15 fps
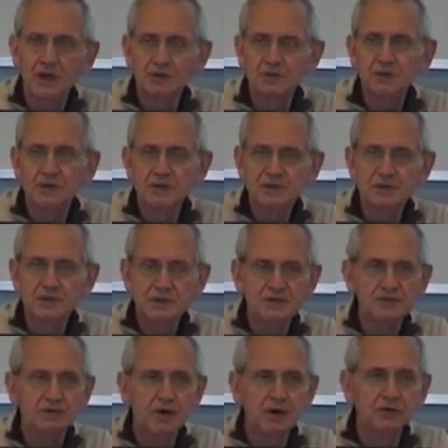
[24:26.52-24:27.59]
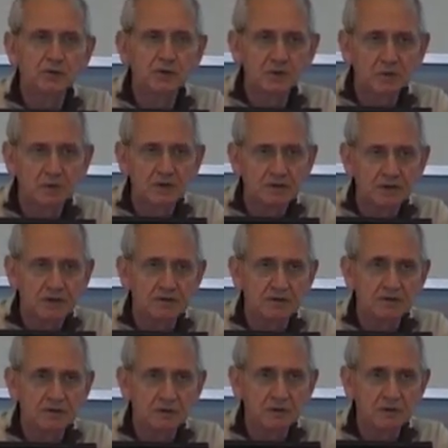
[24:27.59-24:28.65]
ministry is trying to imitate
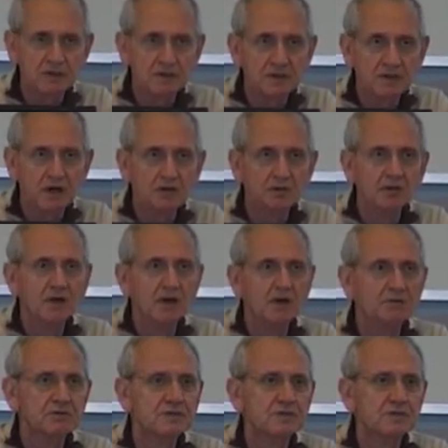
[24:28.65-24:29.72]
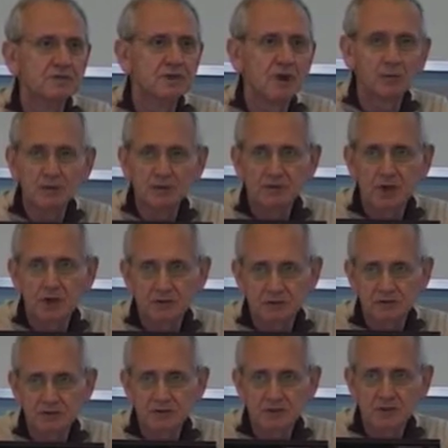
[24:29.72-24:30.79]
in Turkey now. We have the family
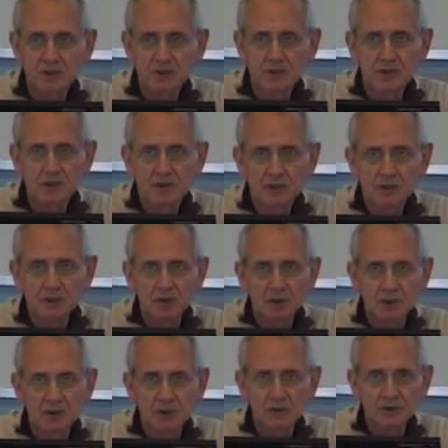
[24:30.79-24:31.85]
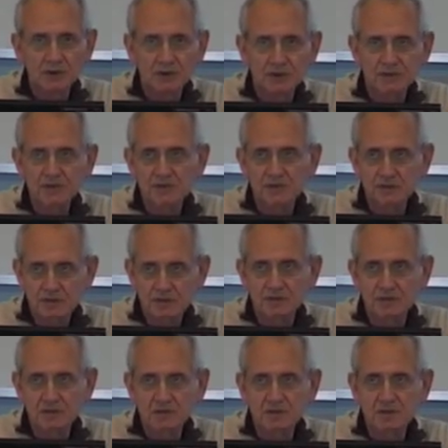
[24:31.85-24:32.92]
doctors projects
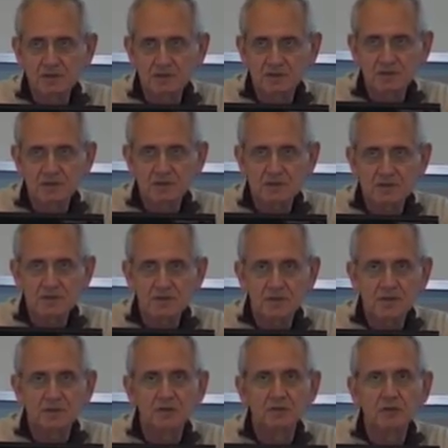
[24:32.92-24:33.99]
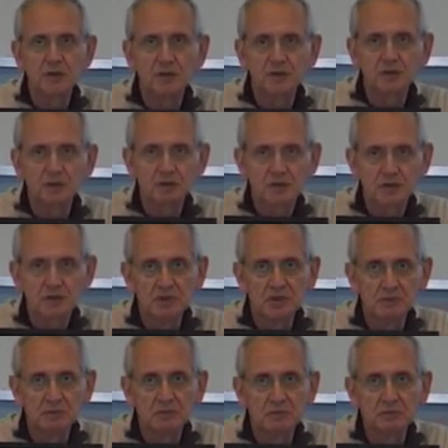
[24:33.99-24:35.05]
is underway in
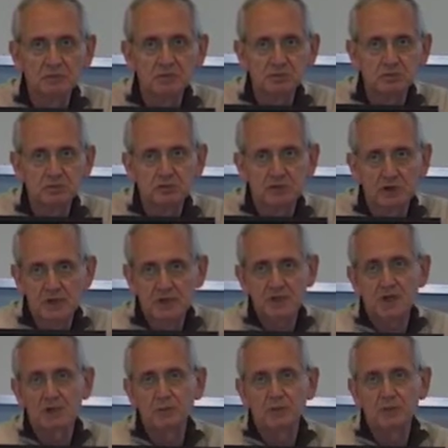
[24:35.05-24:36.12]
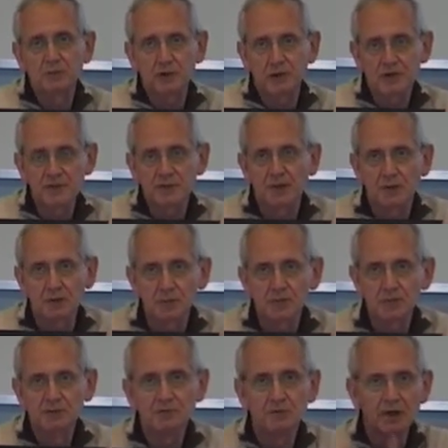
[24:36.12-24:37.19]
Turkey. For
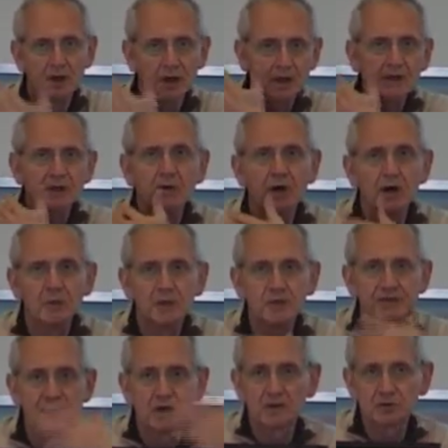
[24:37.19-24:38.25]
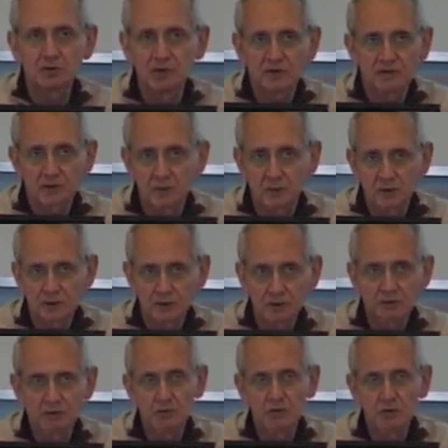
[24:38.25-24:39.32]
example, where I live, I am assigned to a family
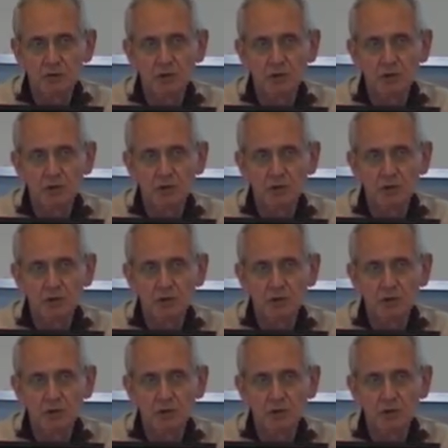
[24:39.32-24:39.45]
doctor,